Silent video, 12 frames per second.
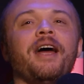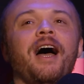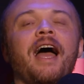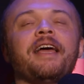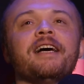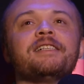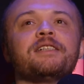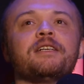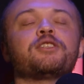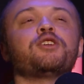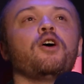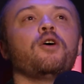I guess
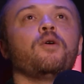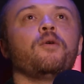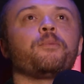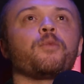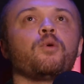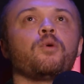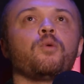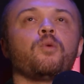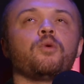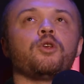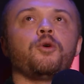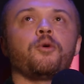so.
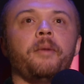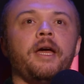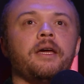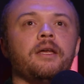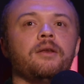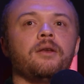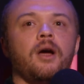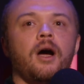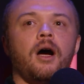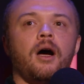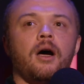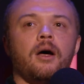You were making
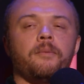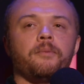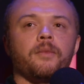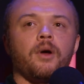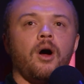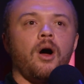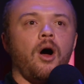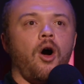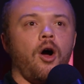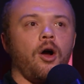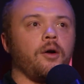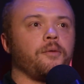
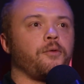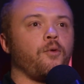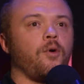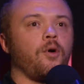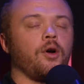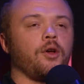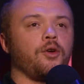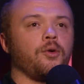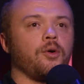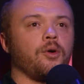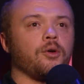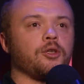art
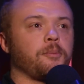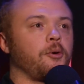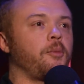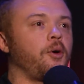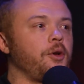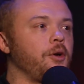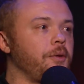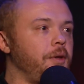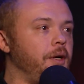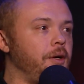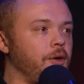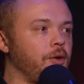to promote your
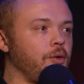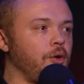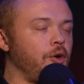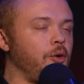theater group.